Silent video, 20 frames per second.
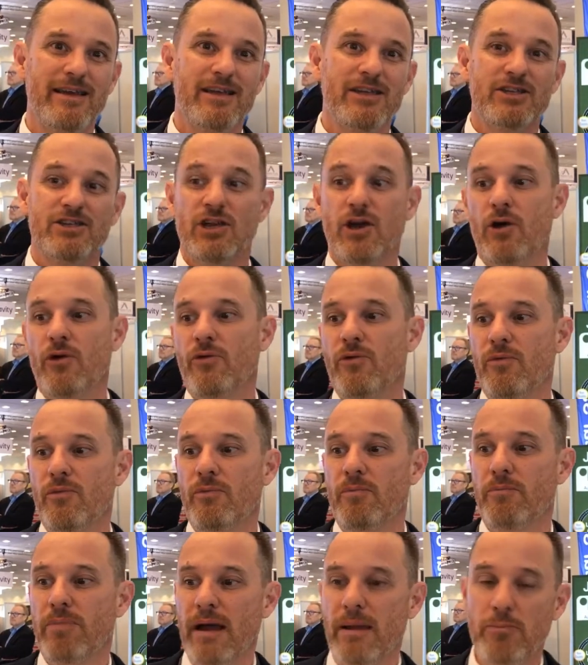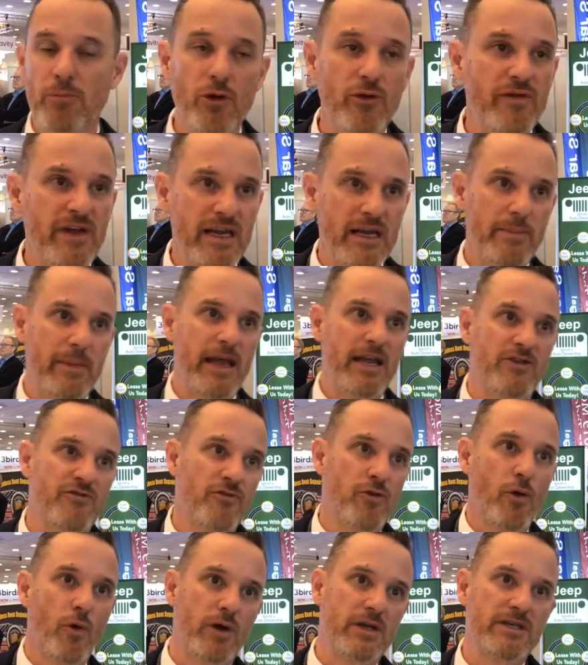So by moving into managed floor,